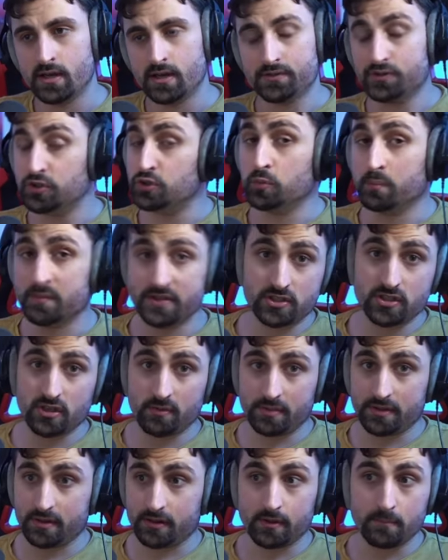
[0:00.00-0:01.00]
Did you miss
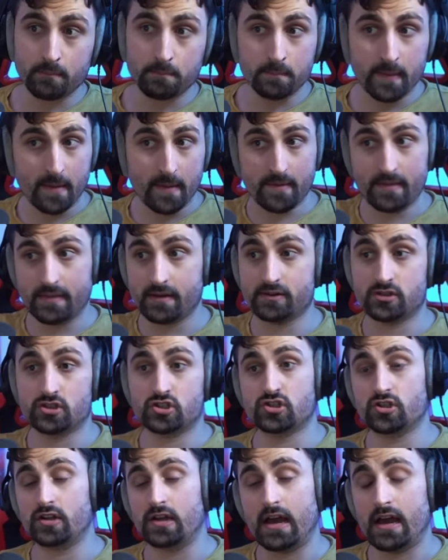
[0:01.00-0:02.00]
something? Maybe
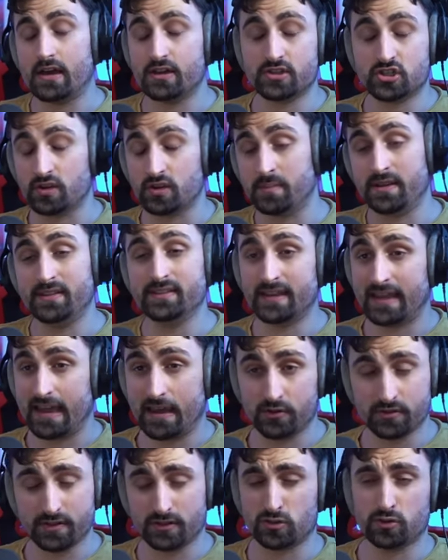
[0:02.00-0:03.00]
there's uh, some
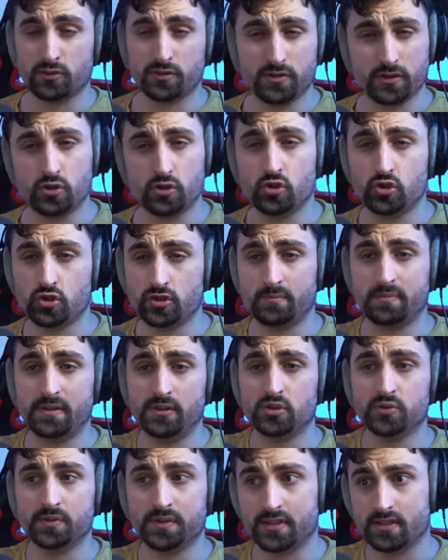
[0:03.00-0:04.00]
indicator that told you that you should have been
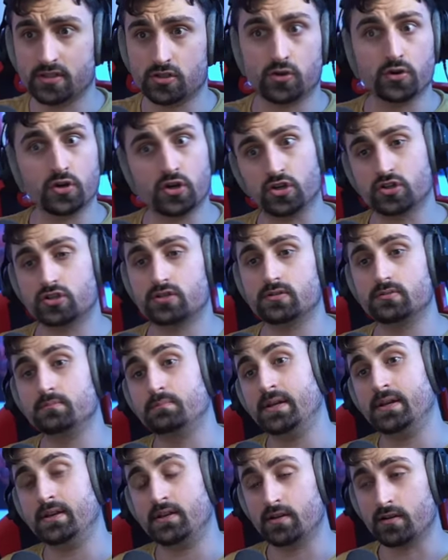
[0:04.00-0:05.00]
doing this or not
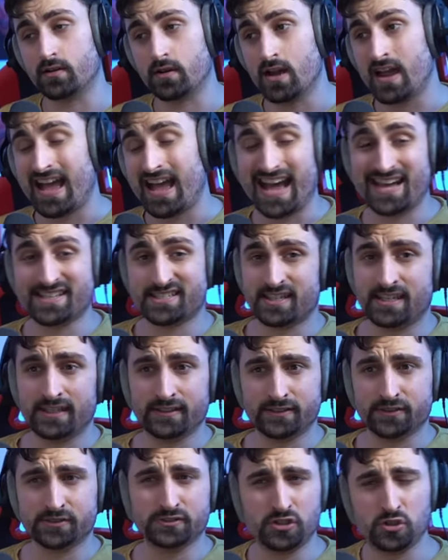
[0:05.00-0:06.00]
been here. As a
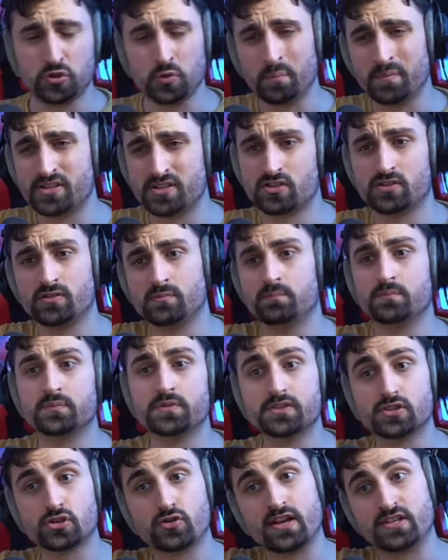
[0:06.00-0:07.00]
killer, did you miss some
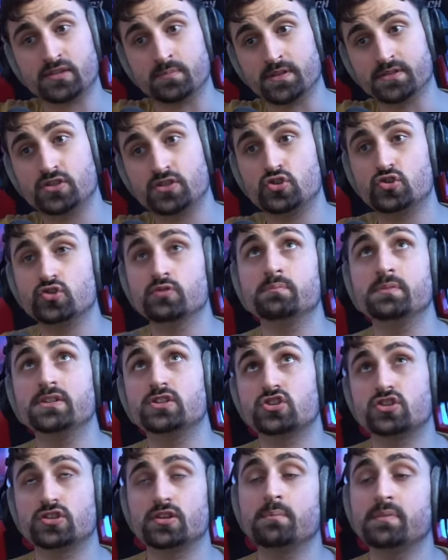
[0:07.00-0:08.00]
scratch marks? Did you
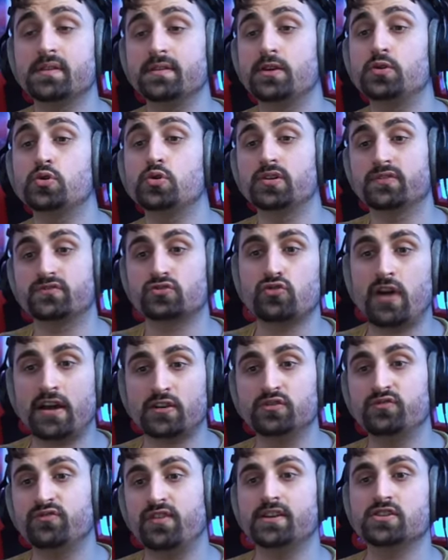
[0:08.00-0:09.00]
miss something that you could have tracked
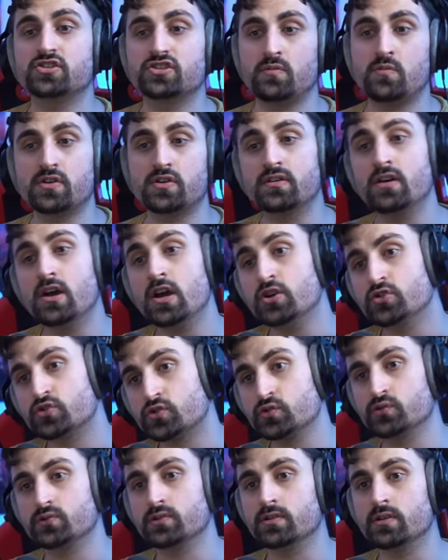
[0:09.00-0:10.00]
to find someone
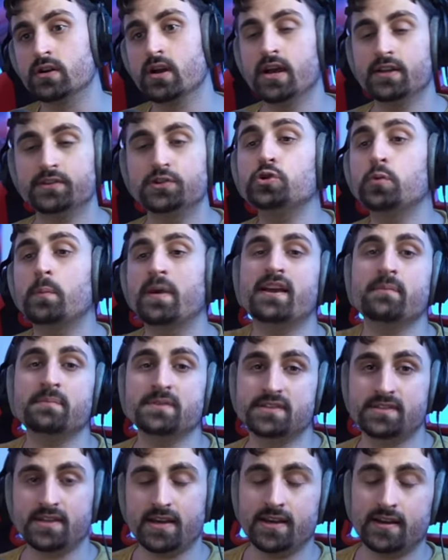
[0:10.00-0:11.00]
sooner? Did you make a
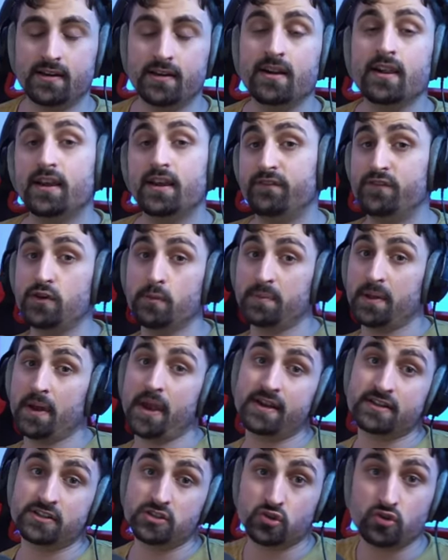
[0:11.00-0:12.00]
mistake? If you play
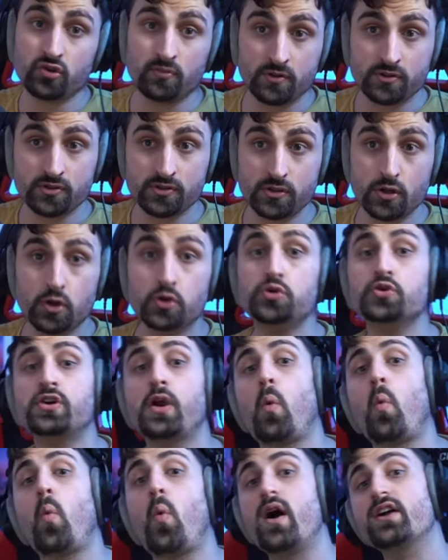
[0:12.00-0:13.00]
against streamers, you
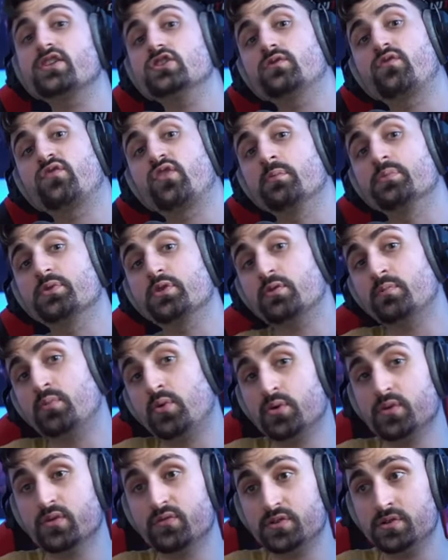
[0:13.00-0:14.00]
can watch from their
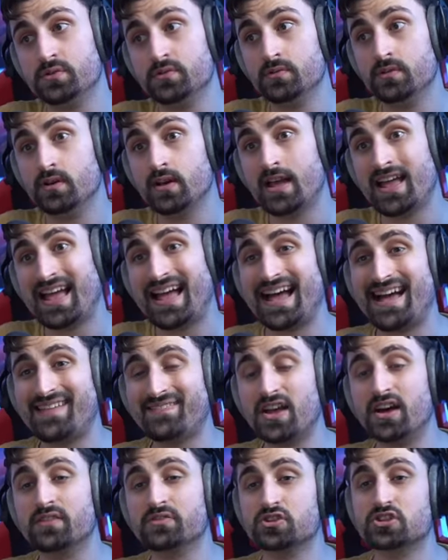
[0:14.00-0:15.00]
point of view
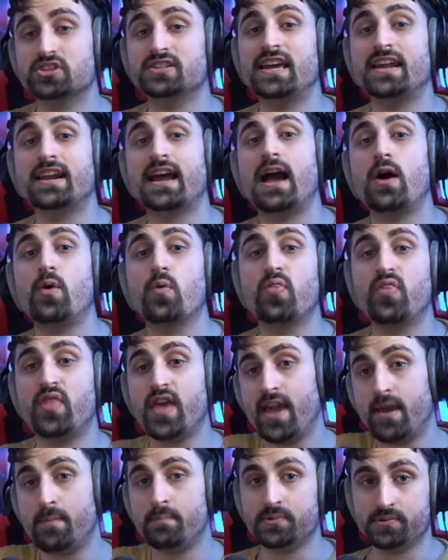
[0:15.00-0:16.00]
and understand how
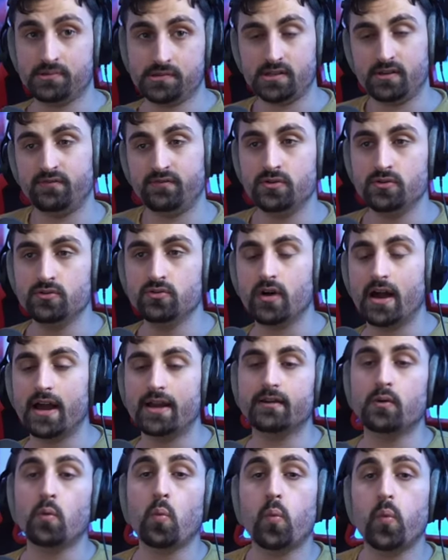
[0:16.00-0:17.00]
they perceive you
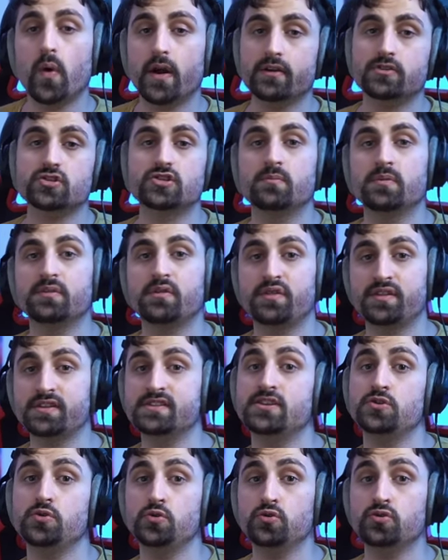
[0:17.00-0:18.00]
and what are some of the things
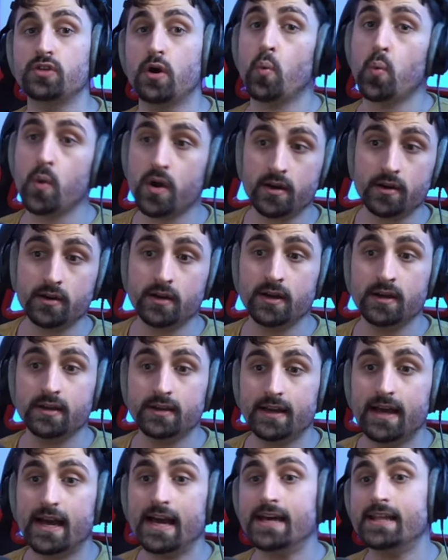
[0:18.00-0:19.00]
that you do that work
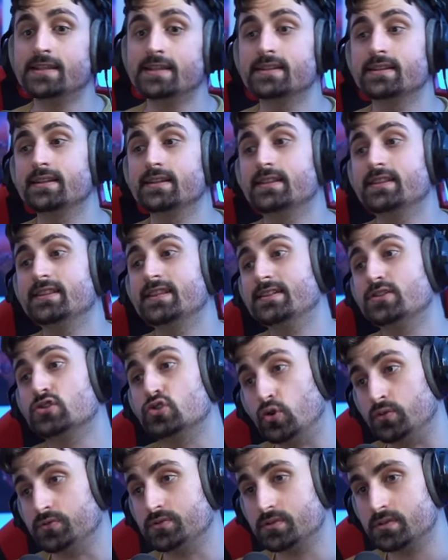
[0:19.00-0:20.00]
and that
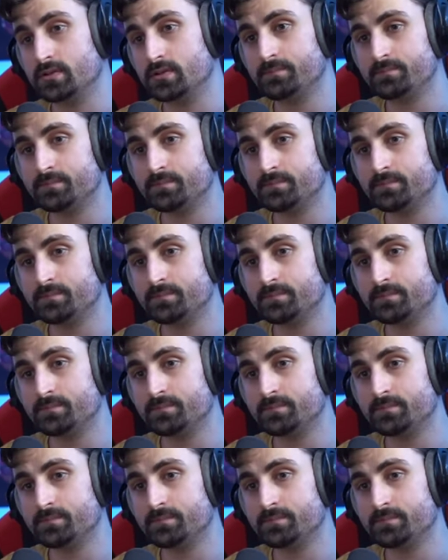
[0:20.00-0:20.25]
don't.